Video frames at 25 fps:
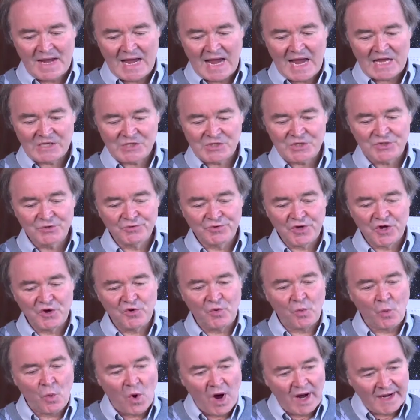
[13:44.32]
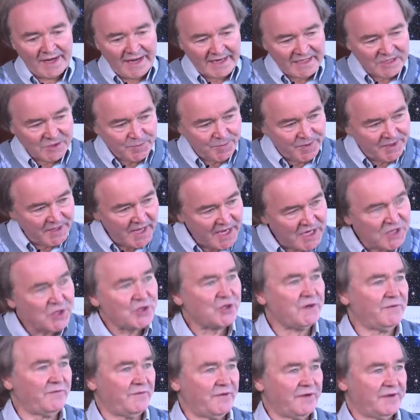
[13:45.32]
as you know, one
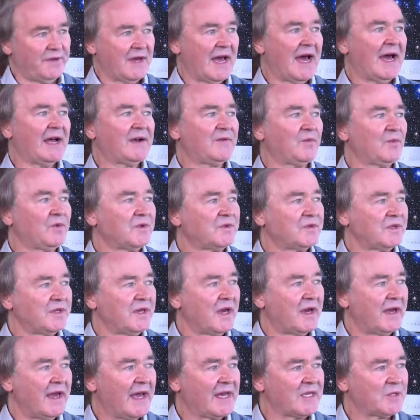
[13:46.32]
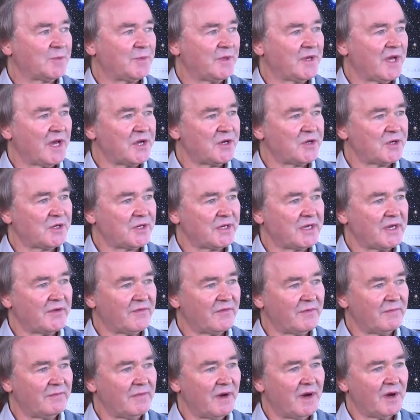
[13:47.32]
explanation for that was the explanation
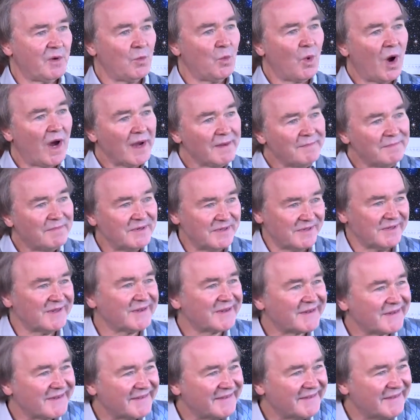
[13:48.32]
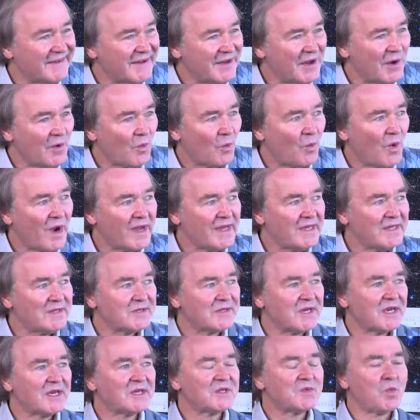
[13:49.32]
given by Weinberg, where he
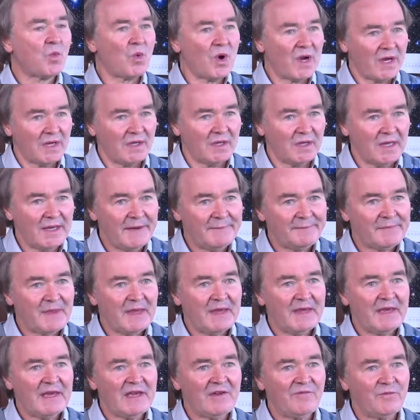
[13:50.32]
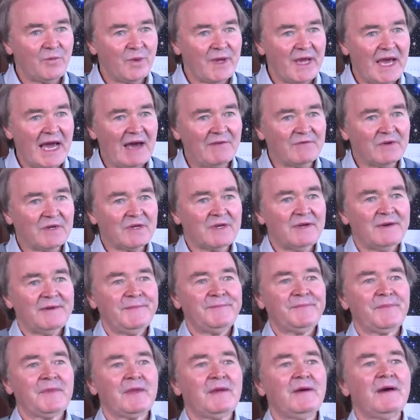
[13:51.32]
says, well, if we've got a
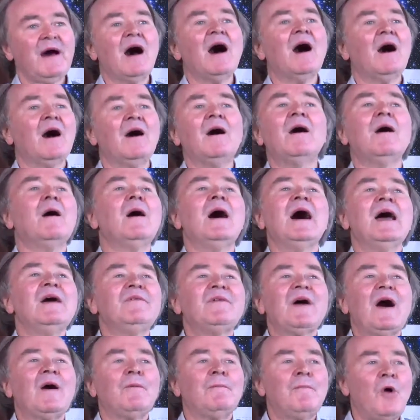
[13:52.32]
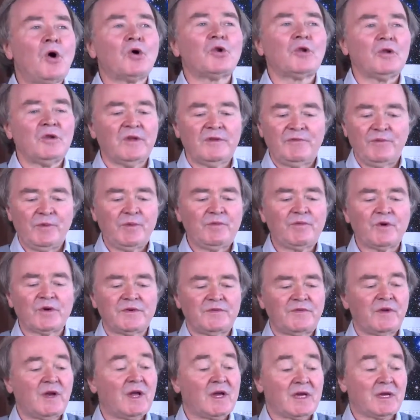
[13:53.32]

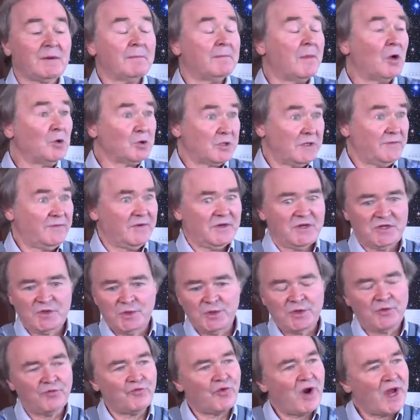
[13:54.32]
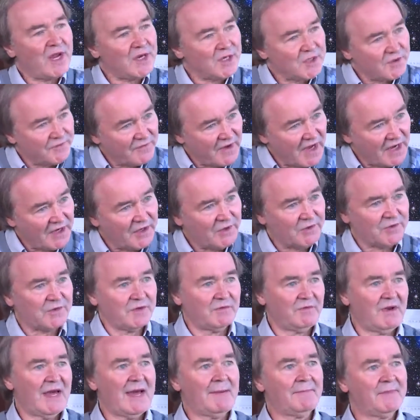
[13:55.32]
multiverse with a range of values
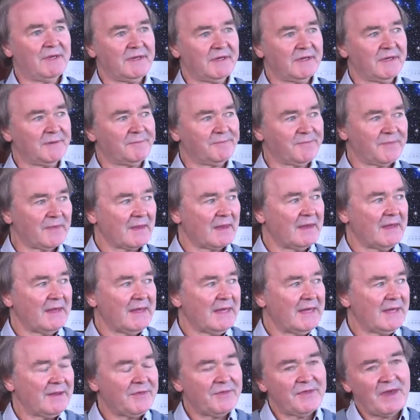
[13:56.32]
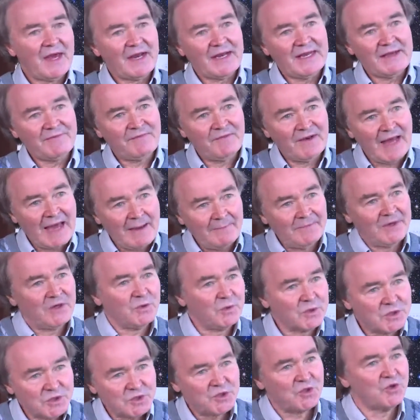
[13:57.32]
of lambda, then if lambda
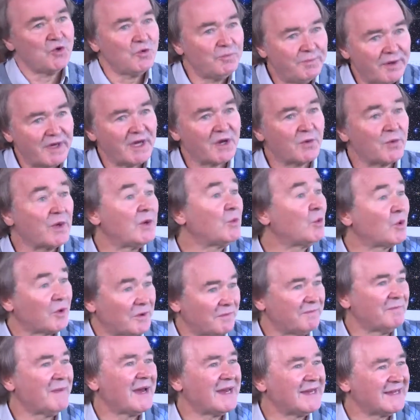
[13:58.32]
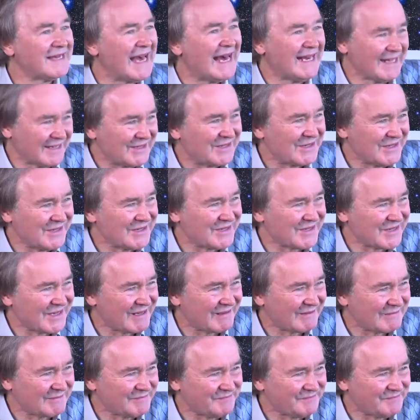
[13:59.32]
was too big, we wouldn't make galaxies.